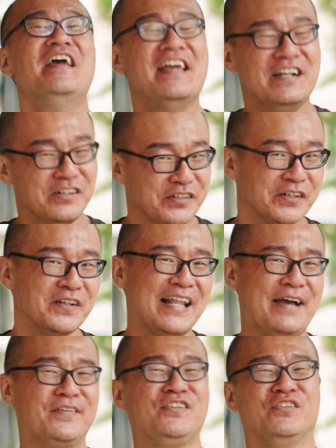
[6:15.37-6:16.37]
in
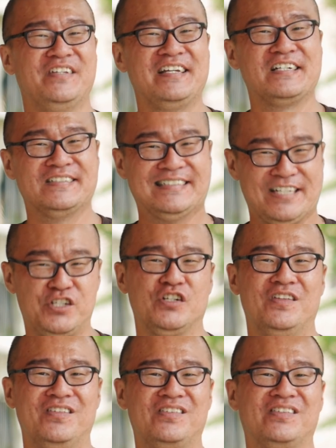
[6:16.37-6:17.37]
real-life shooting
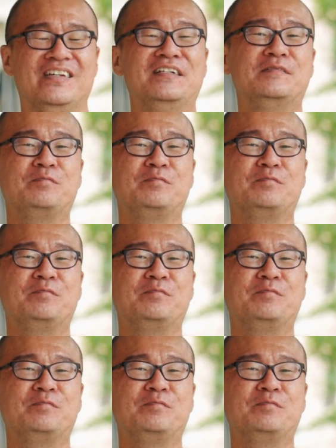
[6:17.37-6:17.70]
conditions.